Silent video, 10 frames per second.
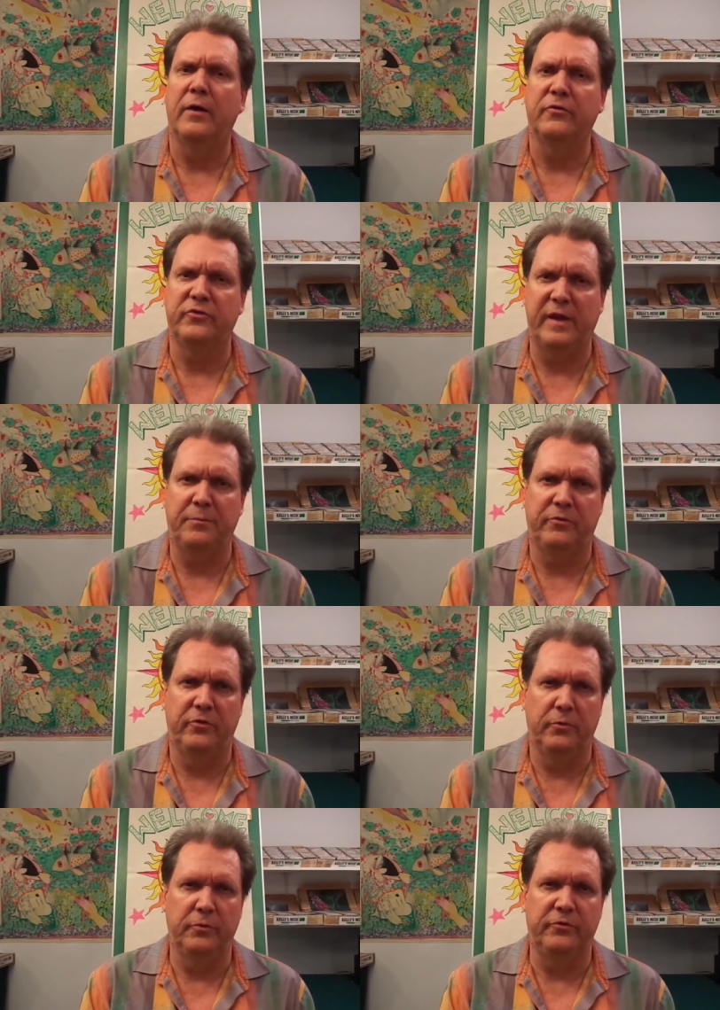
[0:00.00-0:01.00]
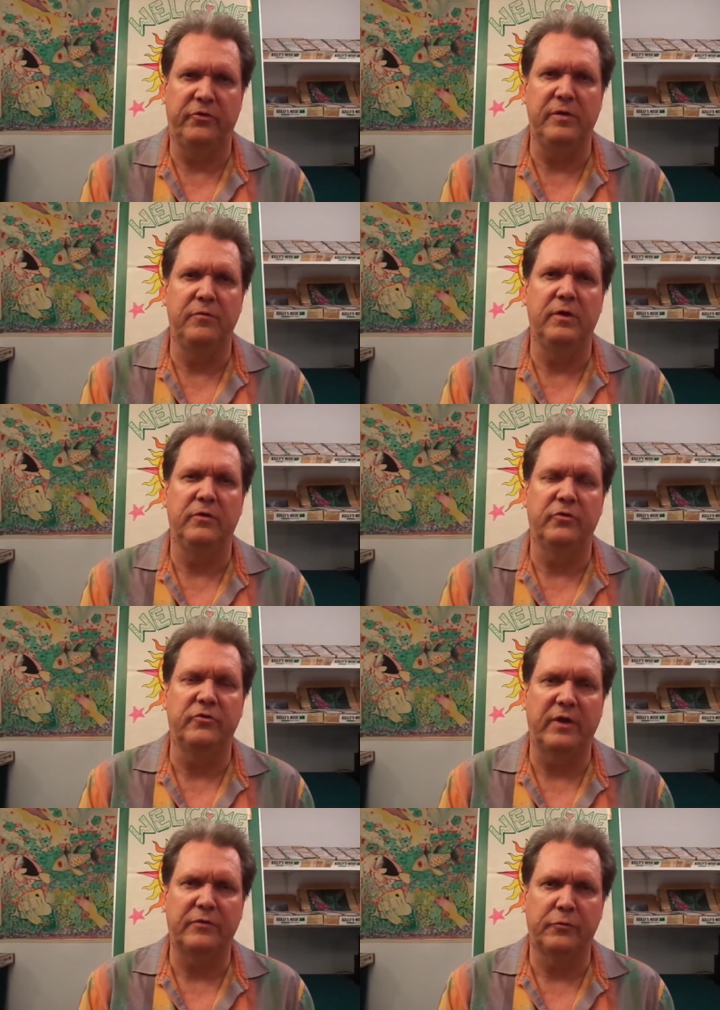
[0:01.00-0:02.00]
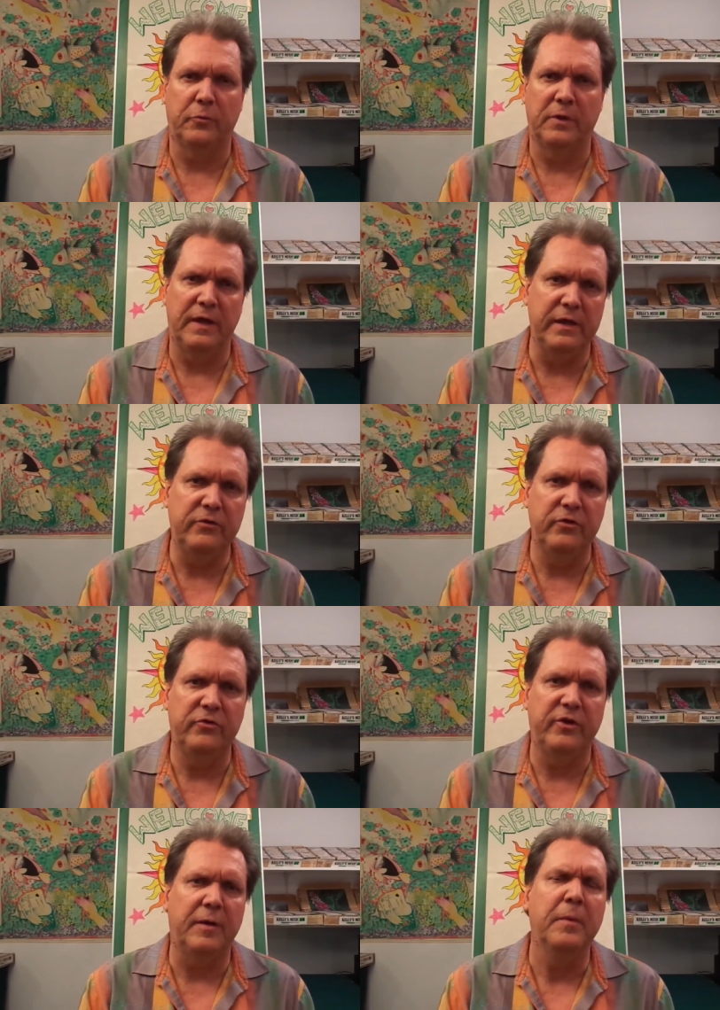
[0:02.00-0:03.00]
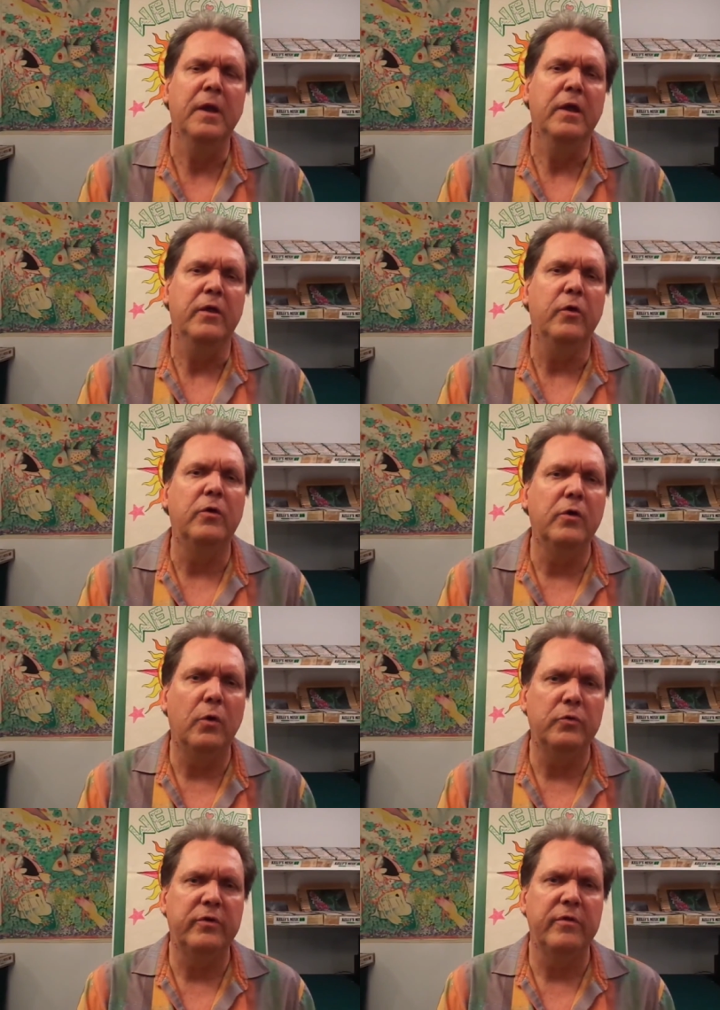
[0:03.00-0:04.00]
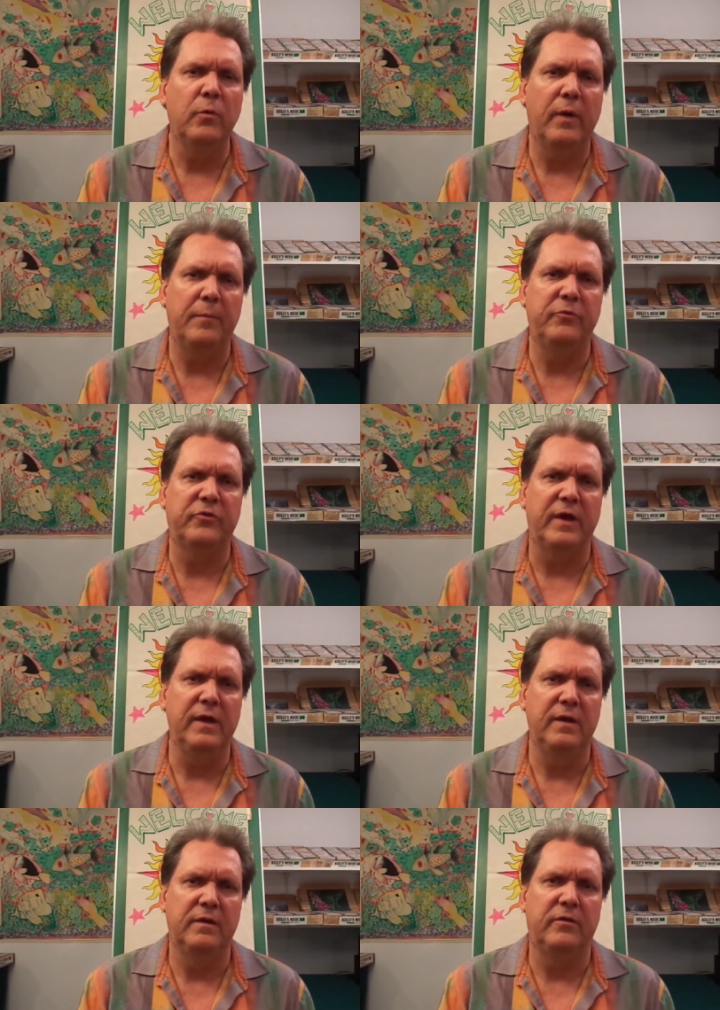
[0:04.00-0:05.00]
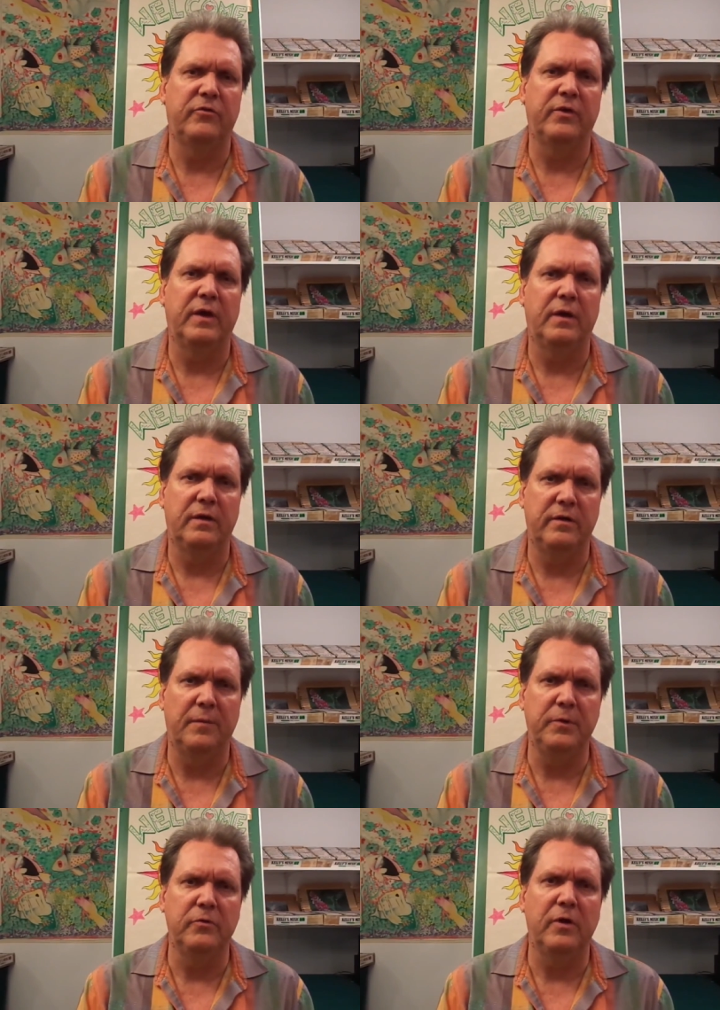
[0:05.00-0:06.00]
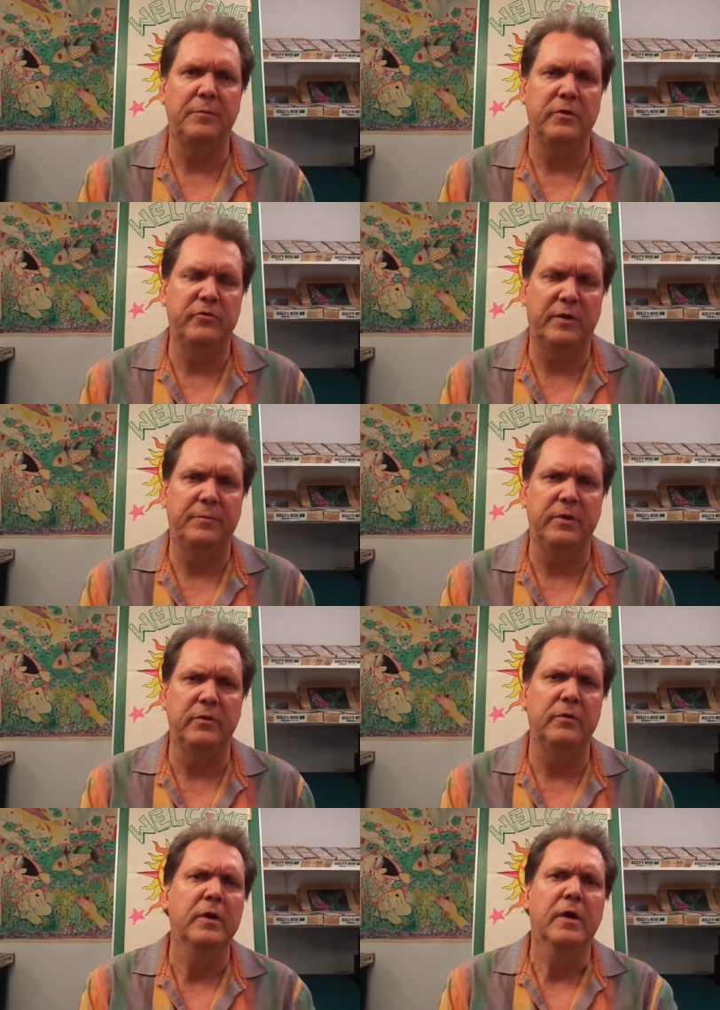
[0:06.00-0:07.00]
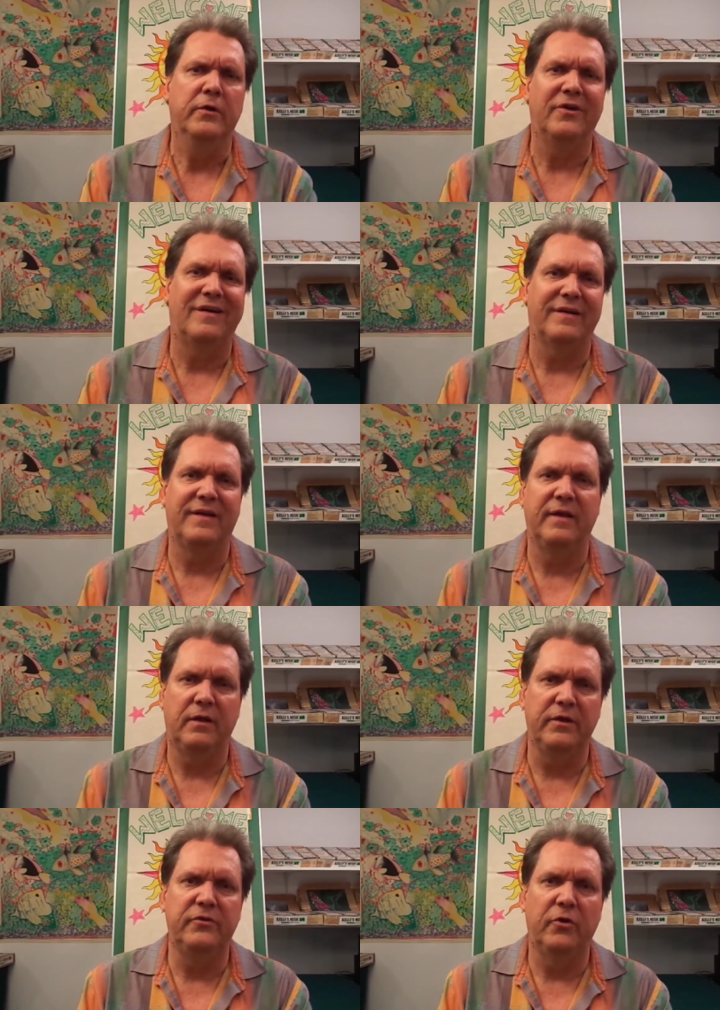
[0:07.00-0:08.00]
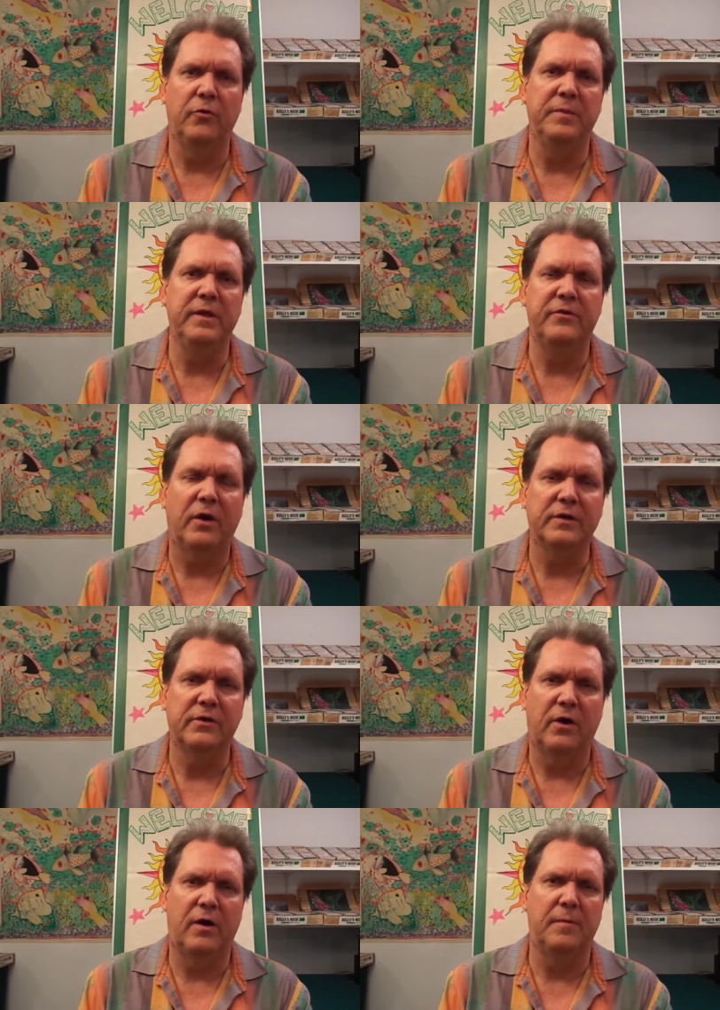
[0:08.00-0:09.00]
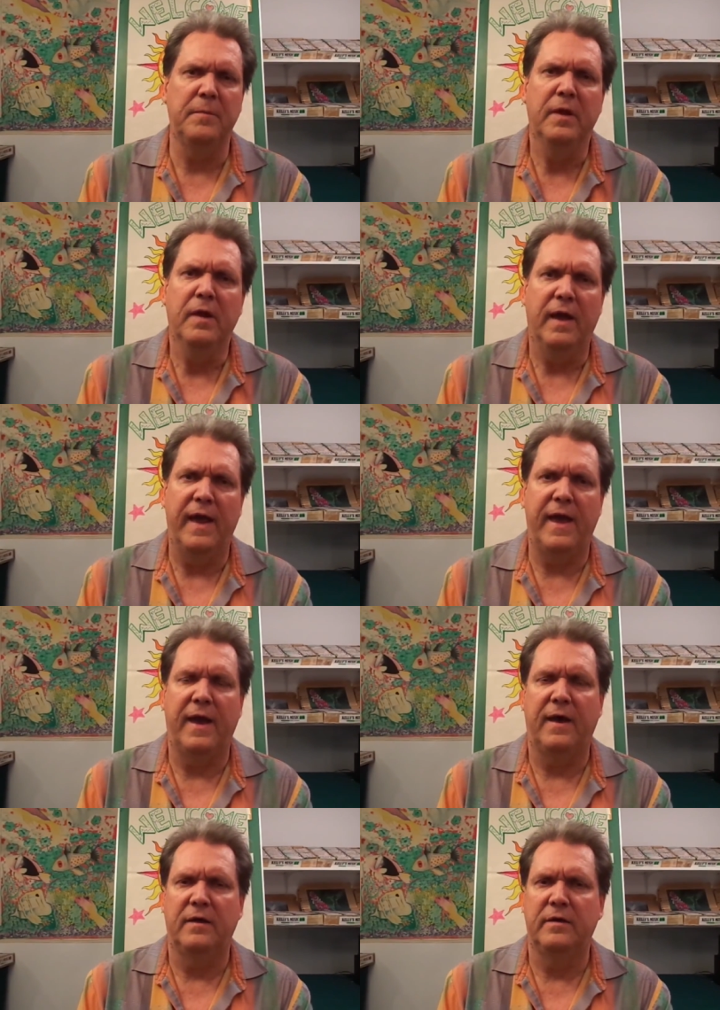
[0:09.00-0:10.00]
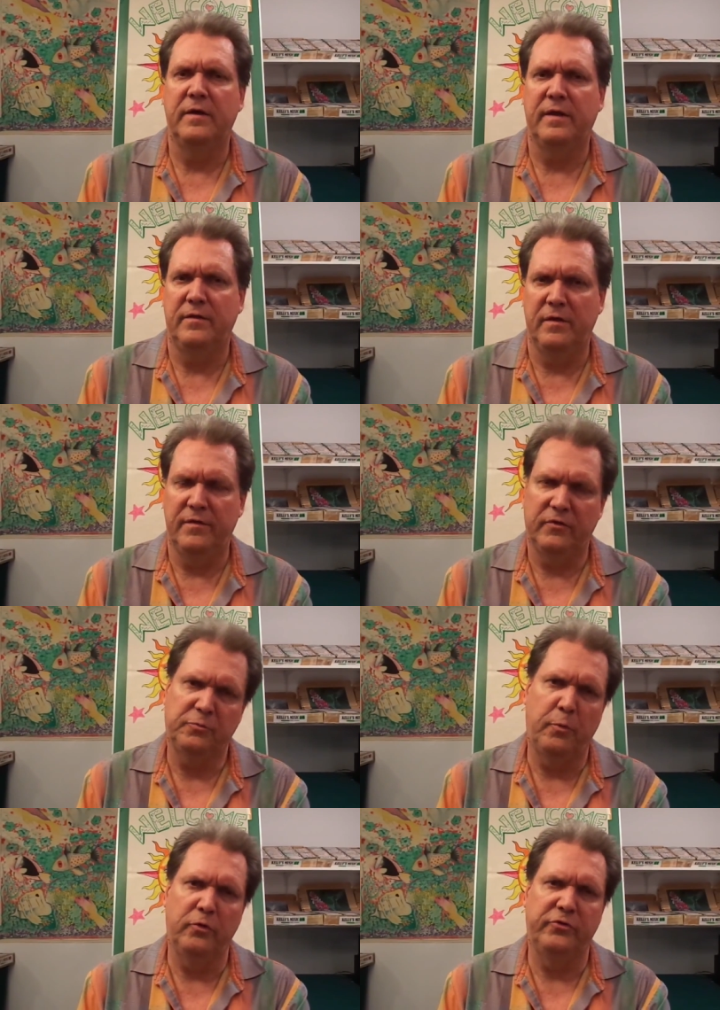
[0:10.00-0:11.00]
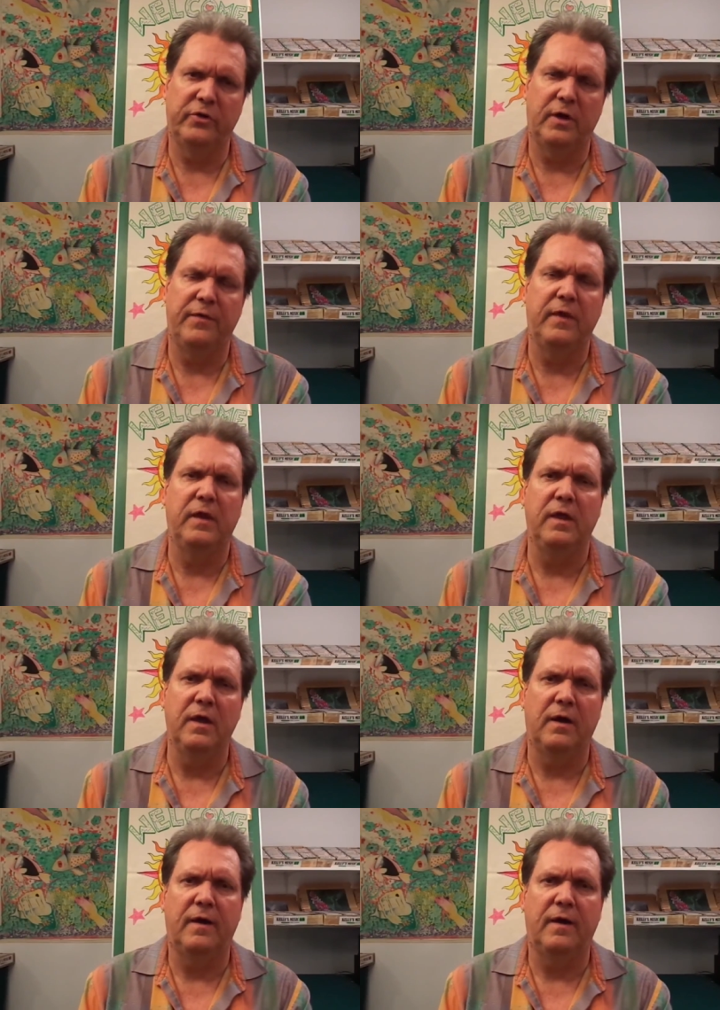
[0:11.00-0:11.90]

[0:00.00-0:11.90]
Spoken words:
Steps to Receiving Successful Relationship, you can go to the website. It's www.kellytobey.com, and then just push on the